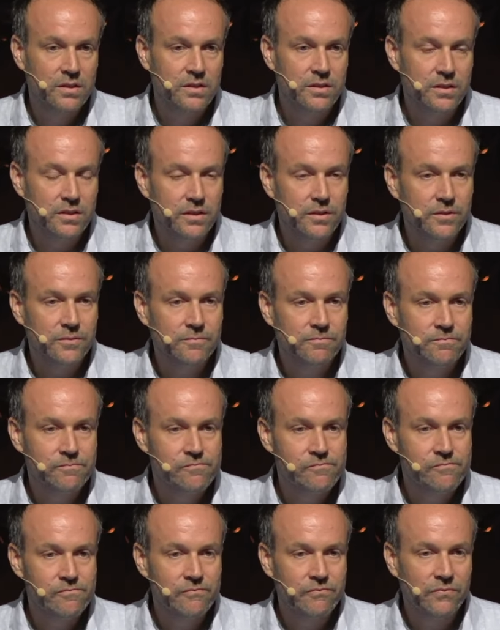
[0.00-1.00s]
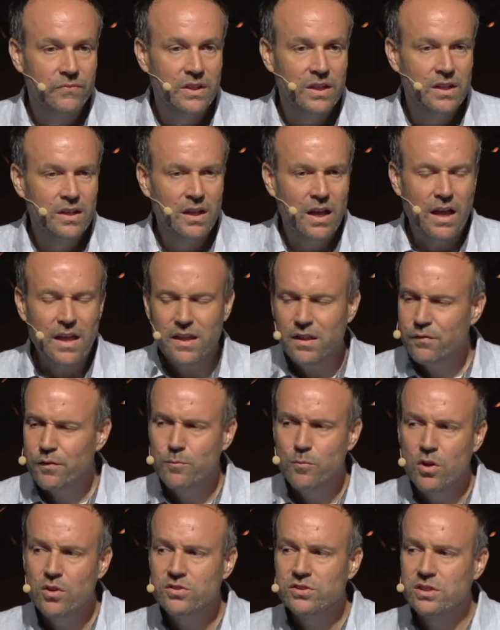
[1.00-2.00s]
You know? I think for
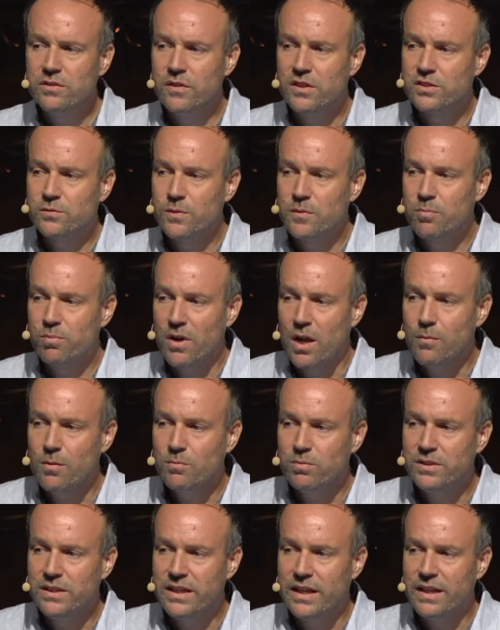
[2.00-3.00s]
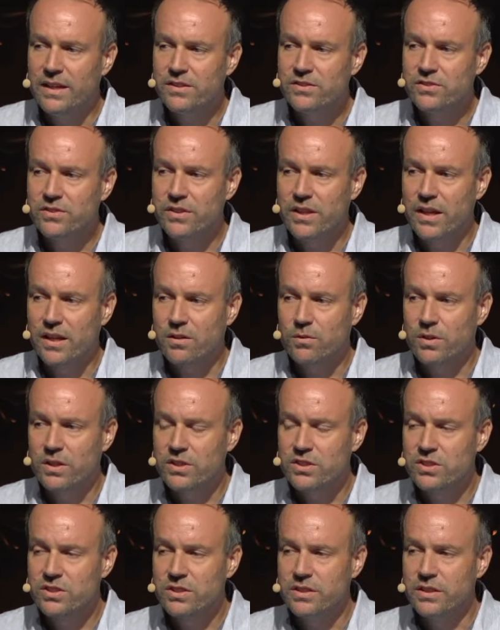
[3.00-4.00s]
most of us, we probably answer that
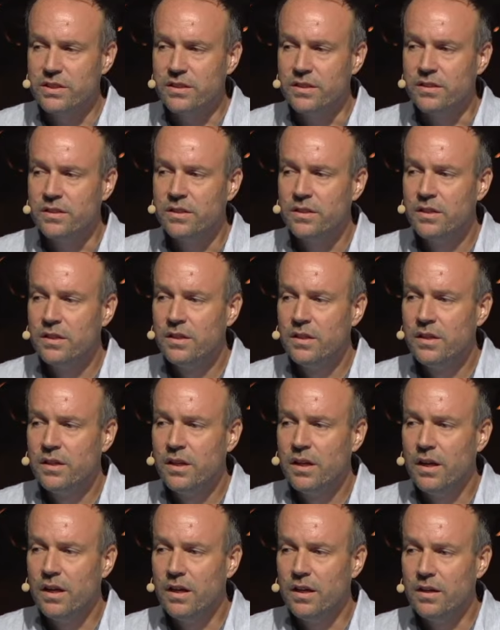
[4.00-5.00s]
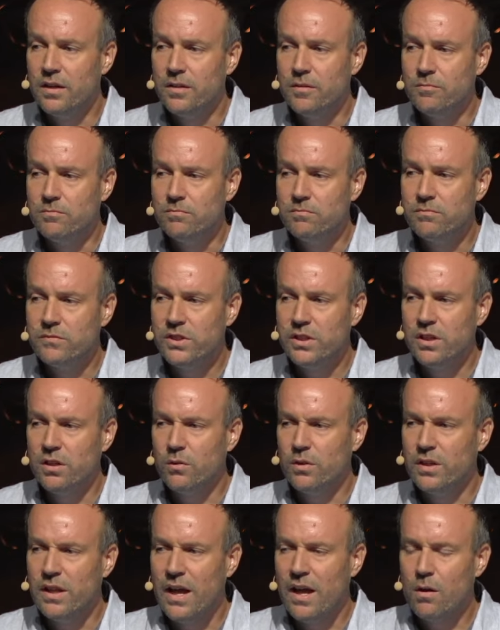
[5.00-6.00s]
question,
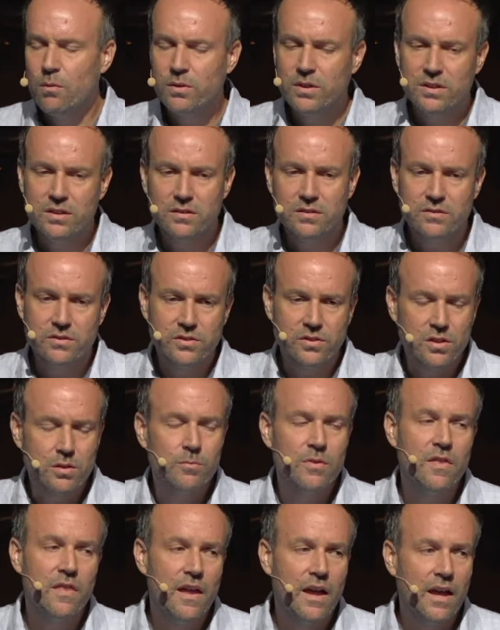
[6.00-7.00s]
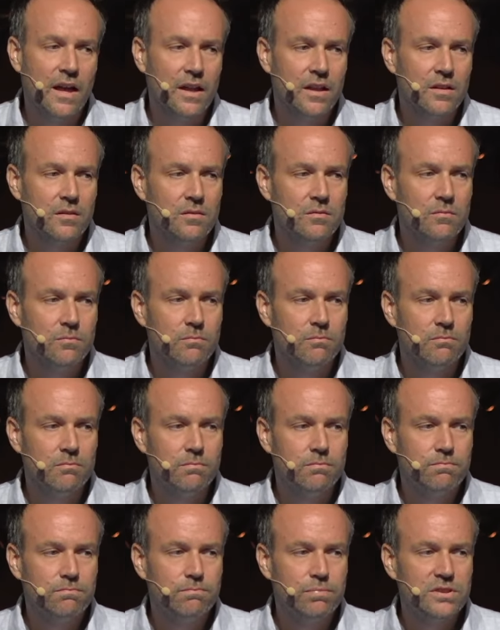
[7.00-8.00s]
and how we determine that,
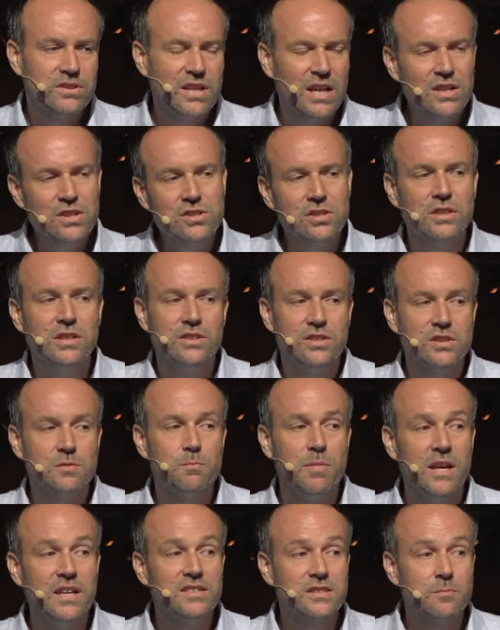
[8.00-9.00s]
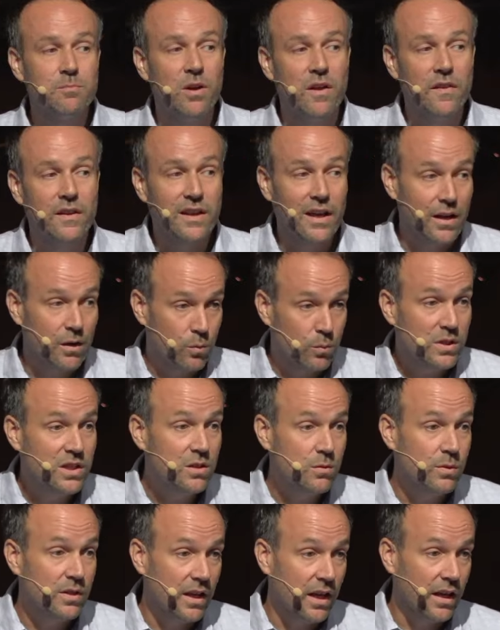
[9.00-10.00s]
potentially just based upon the kind of
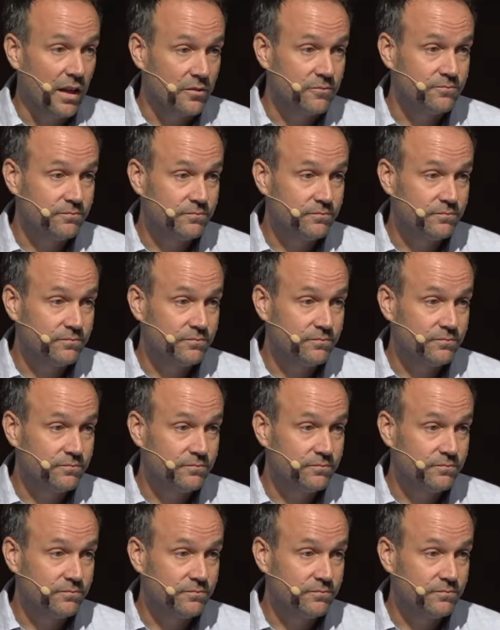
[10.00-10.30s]
week we had.